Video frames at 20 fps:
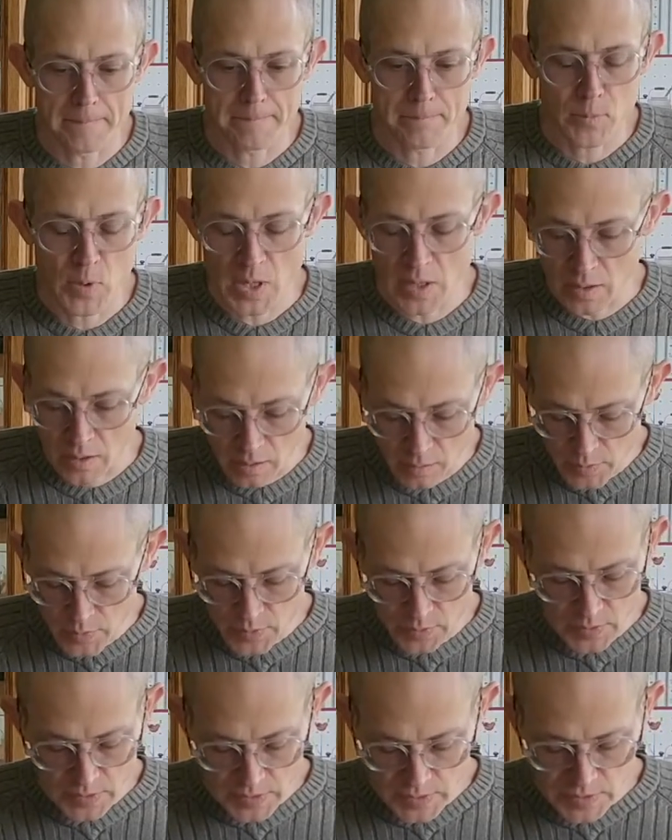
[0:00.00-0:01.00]
yeah, anyways,
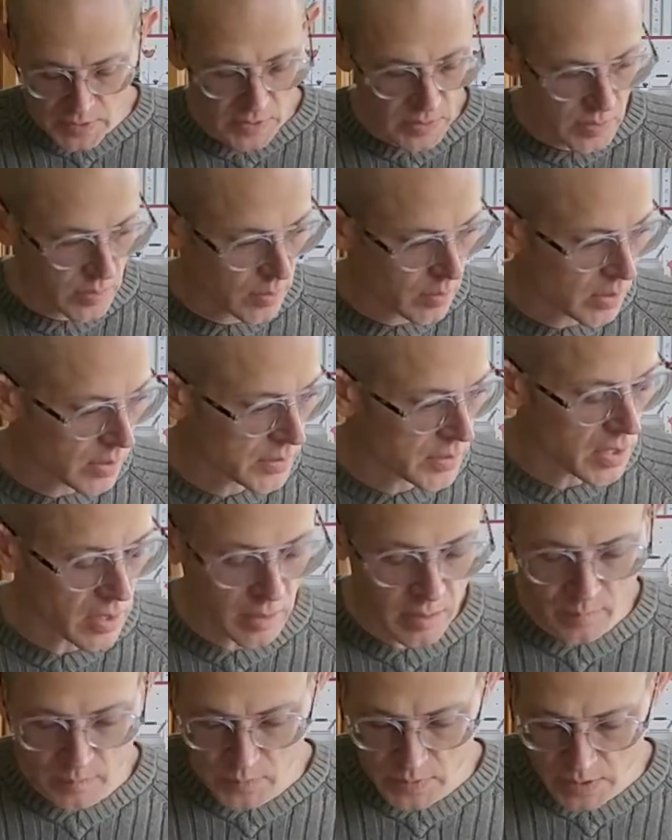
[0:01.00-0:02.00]
well, let's get to it. I'll
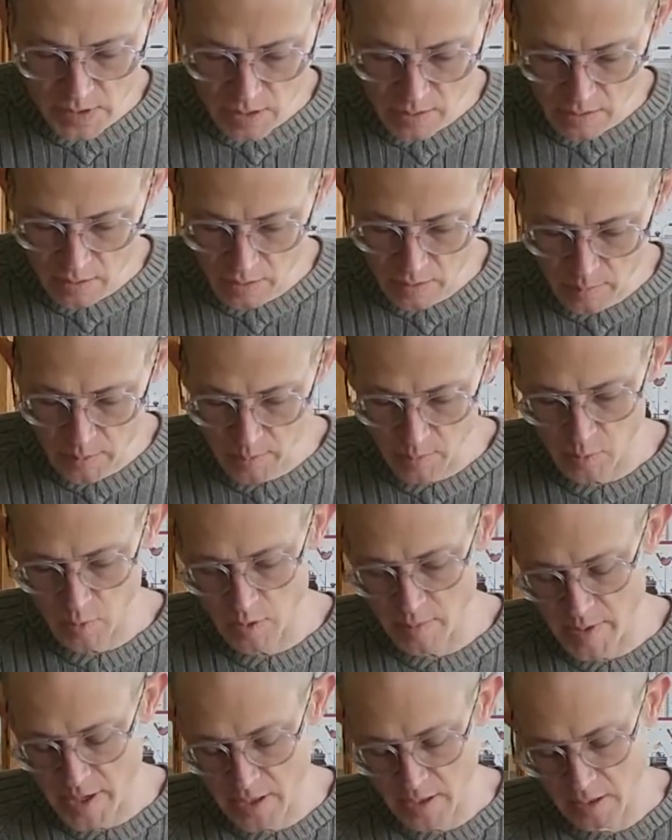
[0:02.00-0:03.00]
talk a little bit more
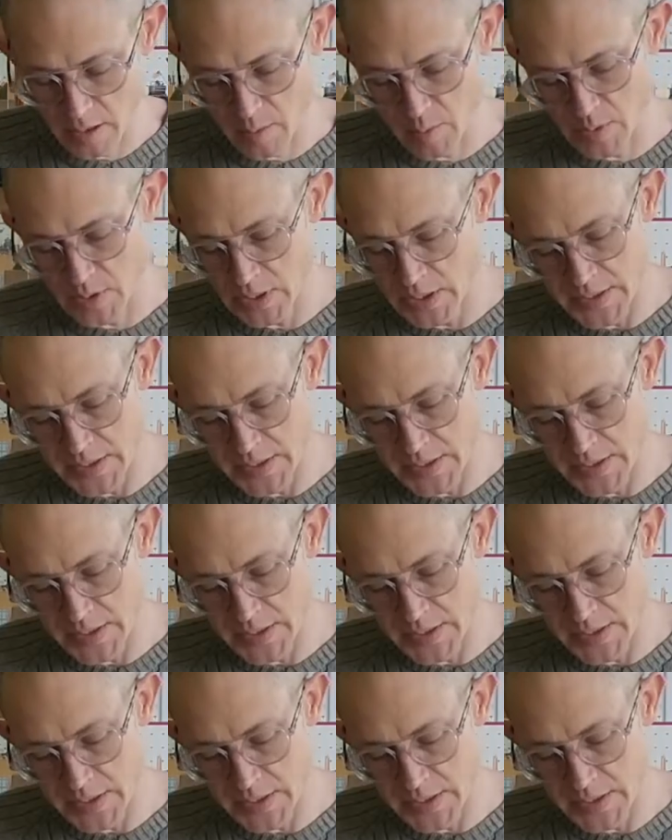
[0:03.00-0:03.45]
about it. I've got plenty